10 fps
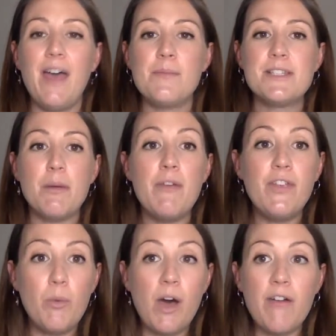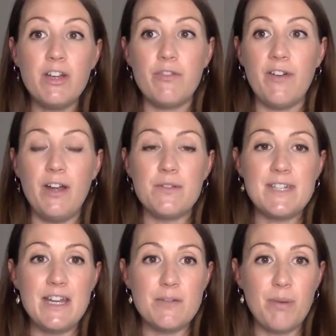um, so if you are in your final
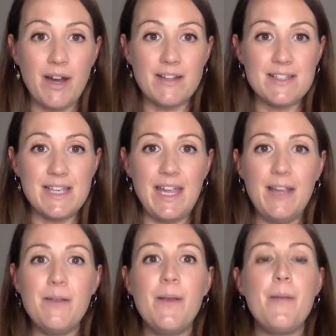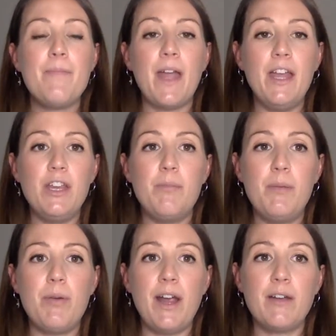stage of pregnancy and you've
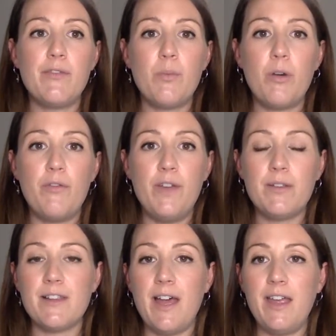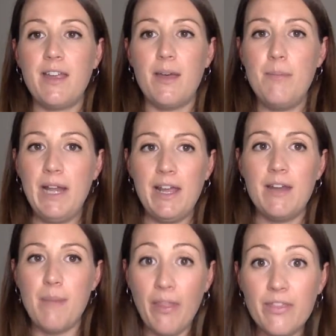been pregnant for what feels like a
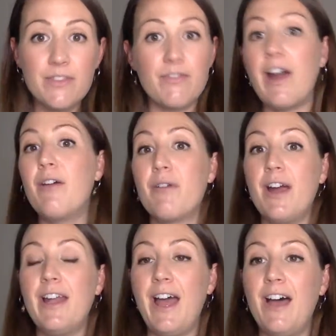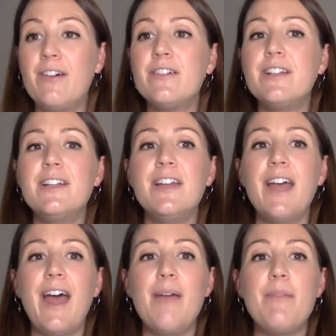million months right, right now,
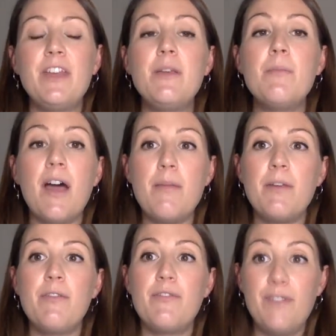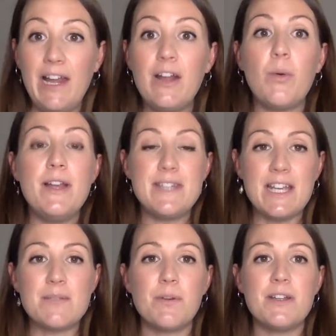um, then you might be feeling quite
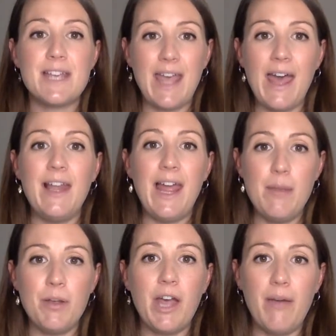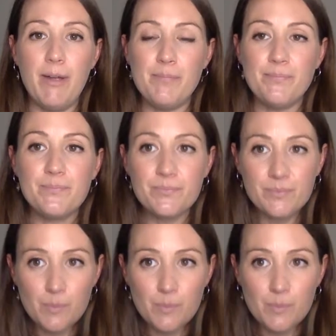desperate to get labour going,